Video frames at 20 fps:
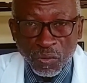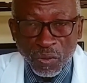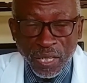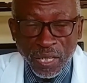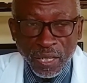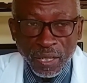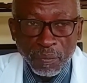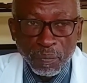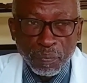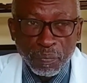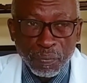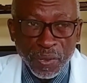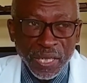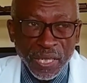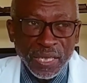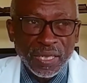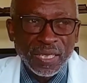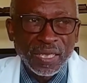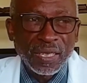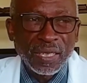we can
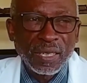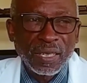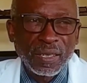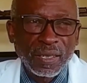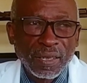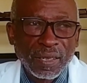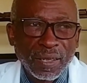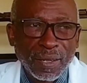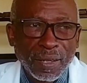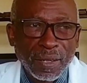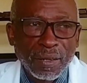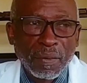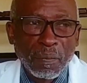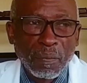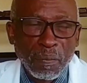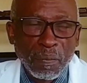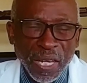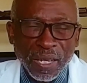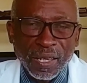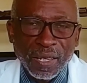pretty
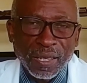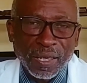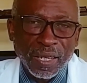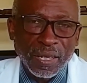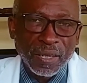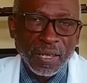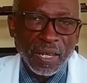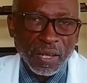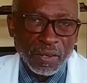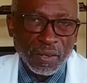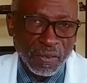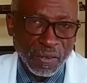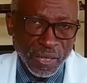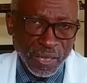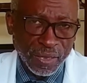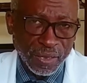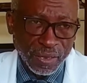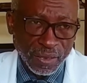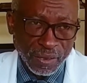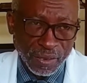make an
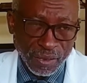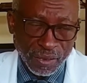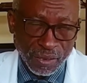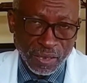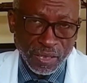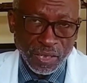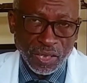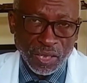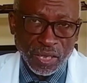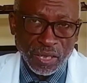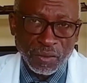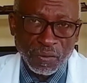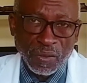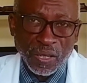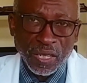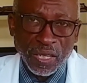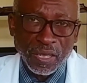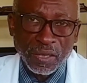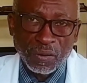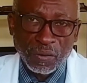accurate decision
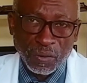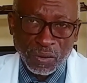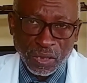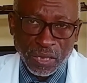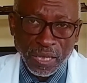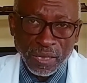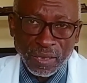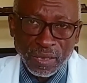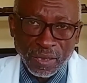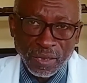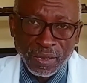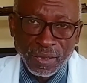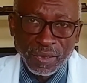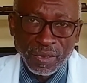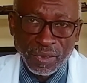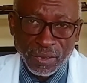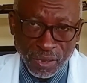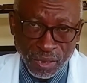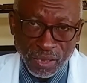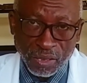whether to start
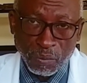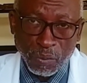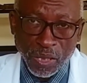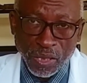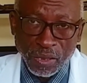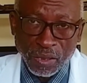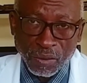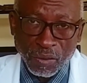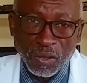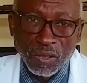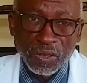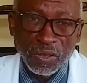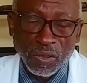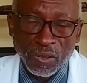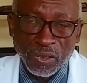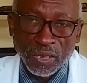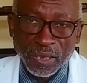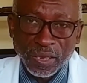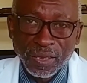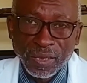treatment or
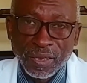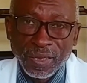not.